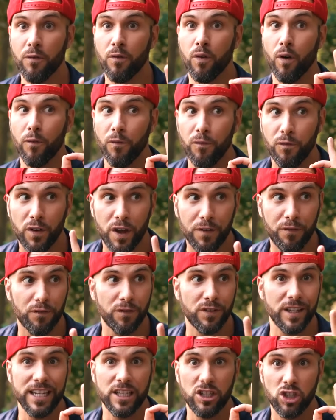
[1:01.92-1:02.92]
for
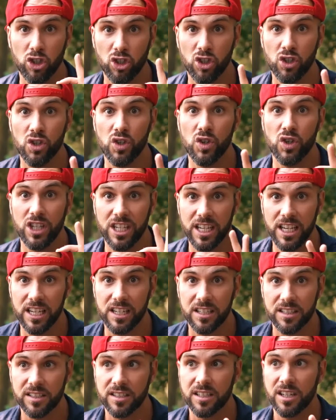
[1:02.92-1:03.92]
52
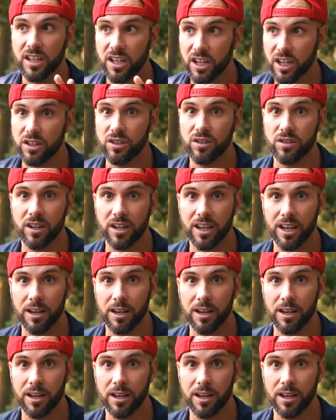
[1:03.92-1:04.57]
years a Döner